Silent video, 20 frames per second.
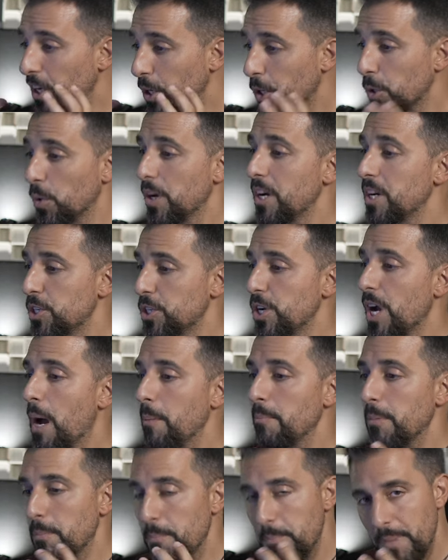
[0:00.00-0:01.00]
a great
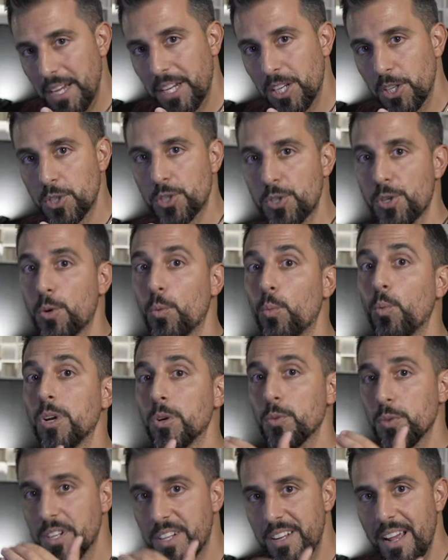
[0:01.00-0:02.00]
job in making sure we
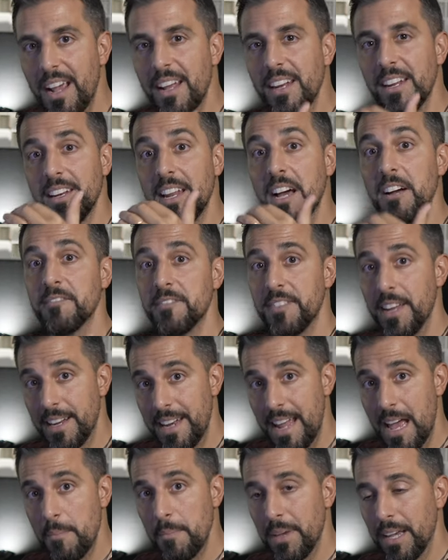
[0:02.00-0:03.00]
retain enough
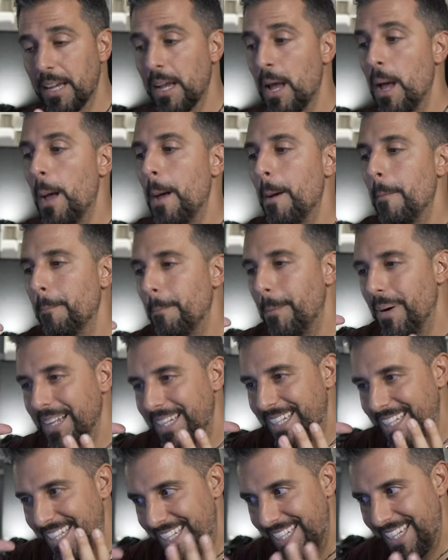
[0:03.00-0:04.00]
dynamic, but
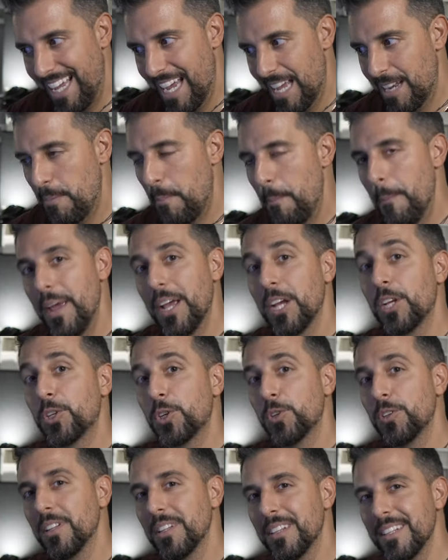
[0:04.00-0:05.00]
yet make
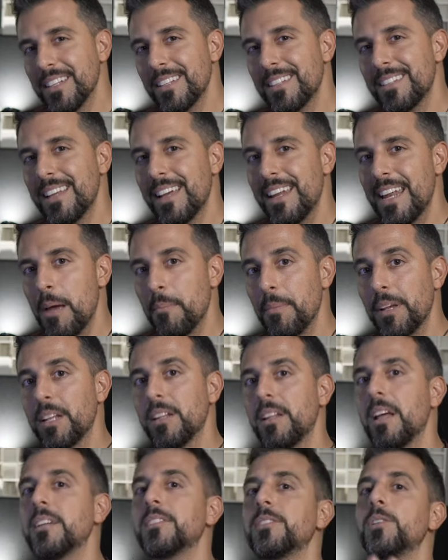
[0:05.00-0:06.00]
sure that this dynamic
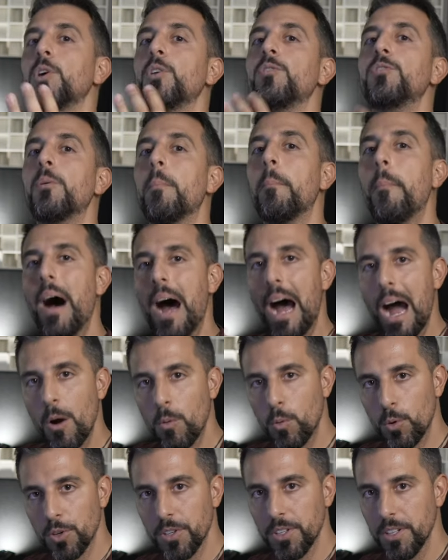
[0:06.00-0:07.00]
doesn't
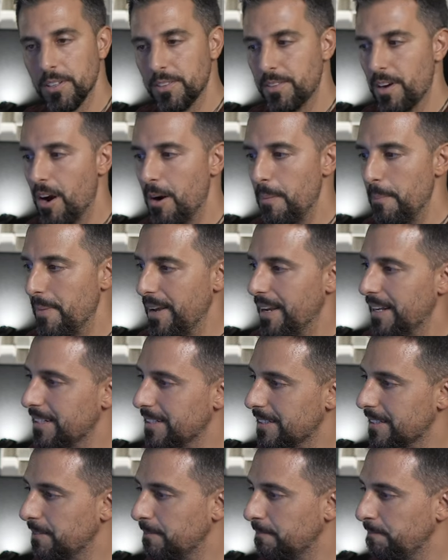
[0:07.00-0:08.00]
overpower the entire
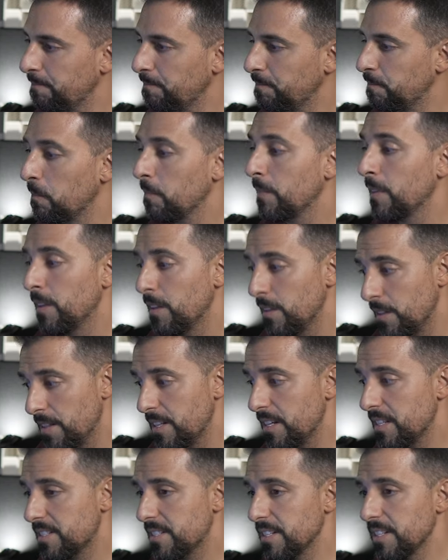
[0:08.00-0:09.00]
mix.
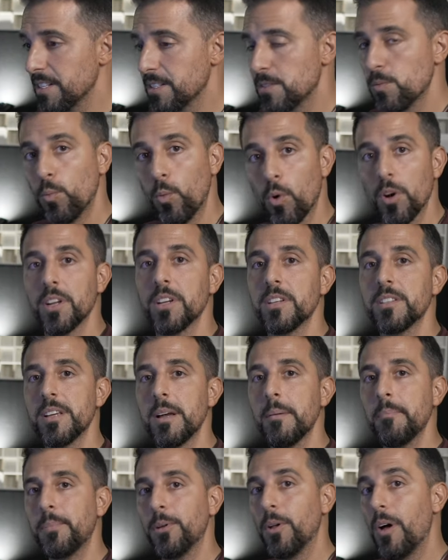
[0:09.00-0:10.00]
This is one
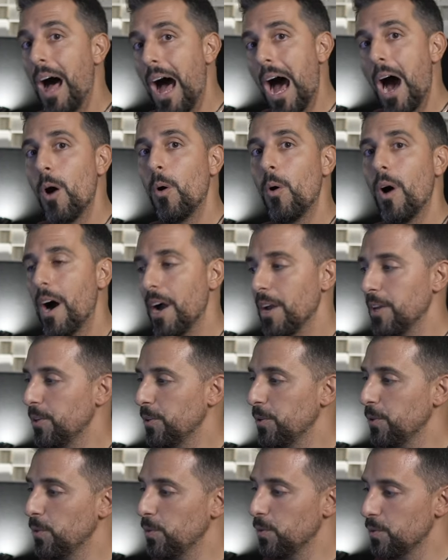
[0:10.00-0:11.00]
example how I
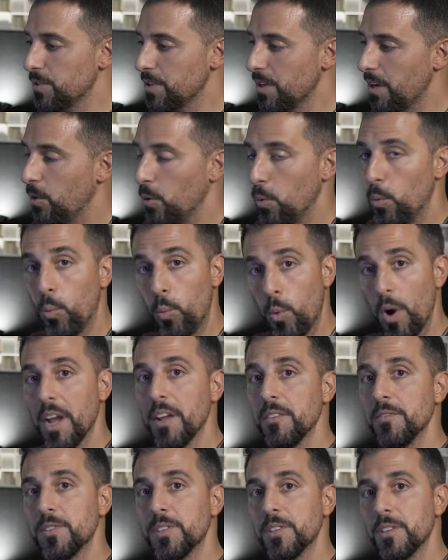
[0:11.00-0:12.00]
use
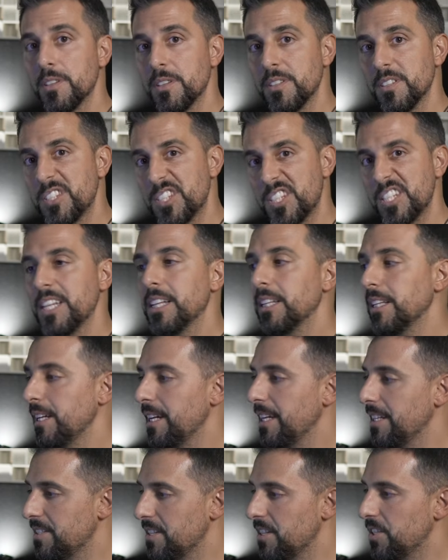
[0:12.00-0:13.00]
waves
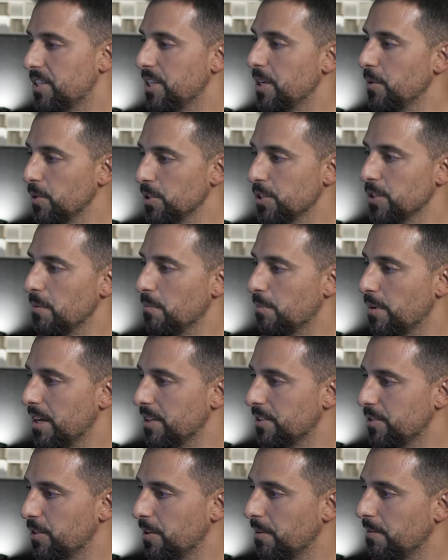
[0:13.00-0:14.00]
CLA's series
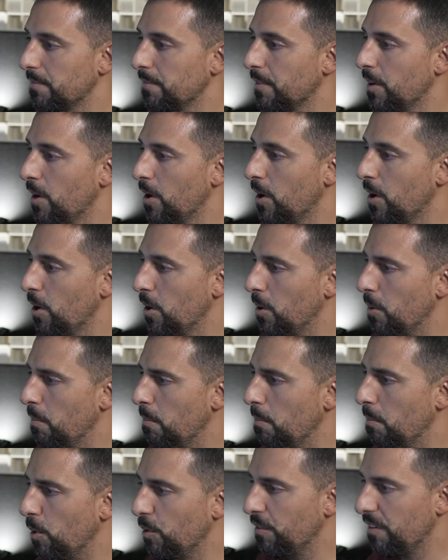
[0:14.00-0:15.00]
compressor.
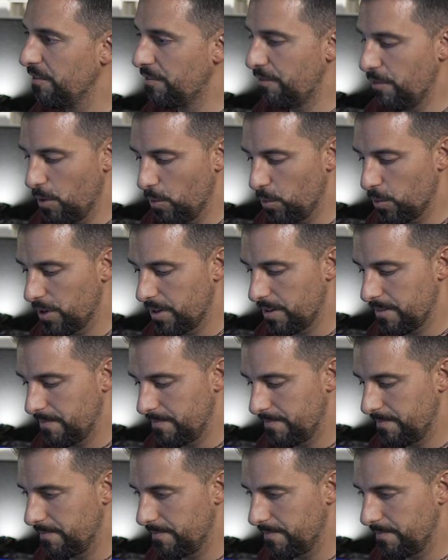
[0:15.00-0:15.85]
Moving forward,